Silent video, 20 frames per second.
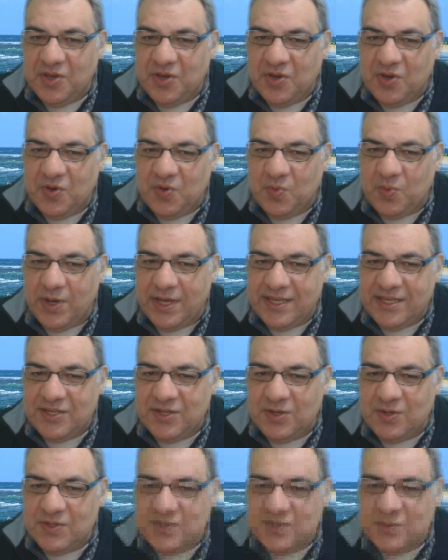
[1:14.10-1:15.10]
white
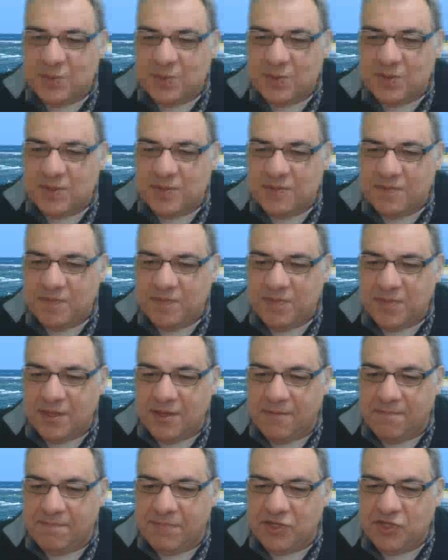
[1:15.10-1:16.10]
castles,
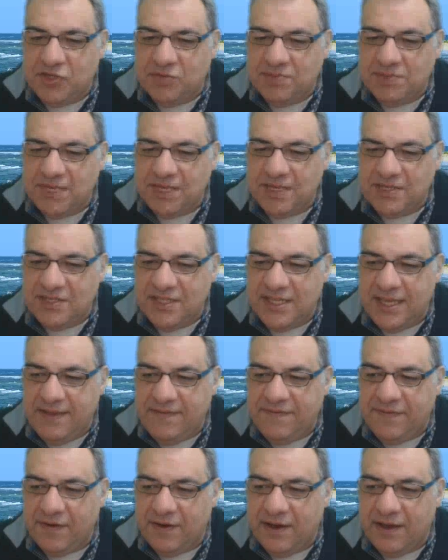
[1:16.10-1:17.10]
bishop takes
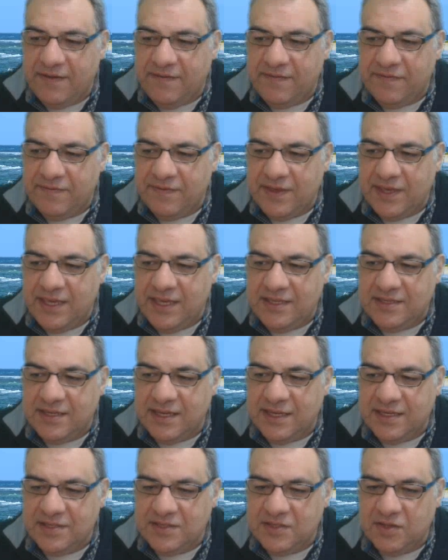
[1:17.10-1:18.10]
d5, e
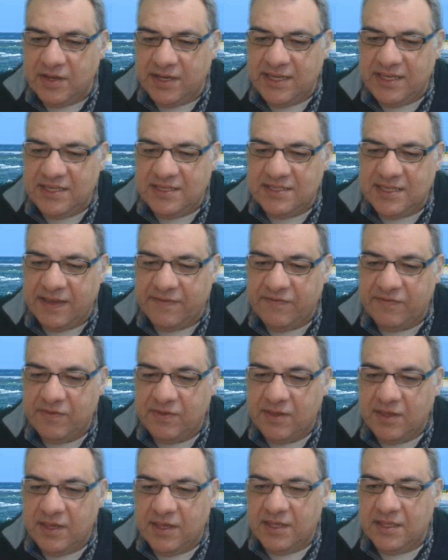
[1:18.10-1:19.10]
takes, knight e7.
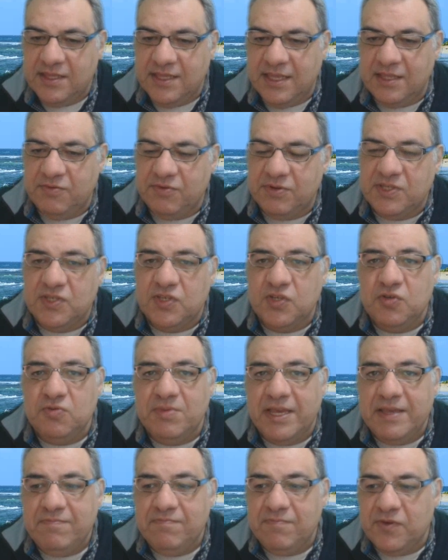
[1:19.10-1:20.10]
Now there are two
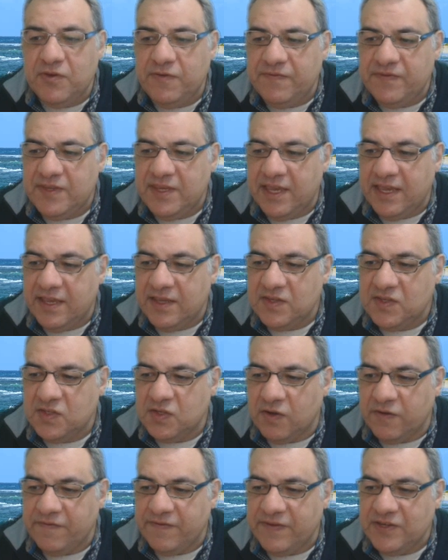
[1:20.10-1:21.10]
main moves here.
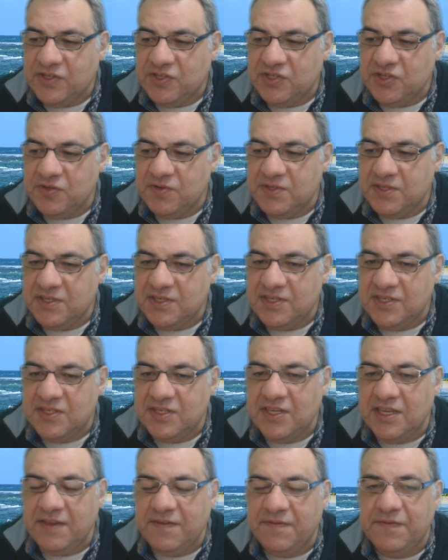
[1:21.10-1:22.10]
Stockfish chooses
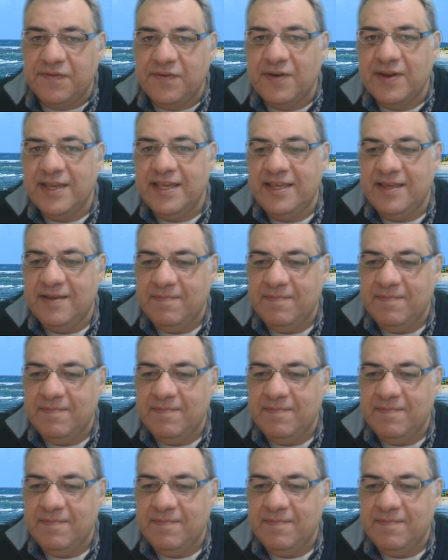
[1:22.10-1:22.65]
c3.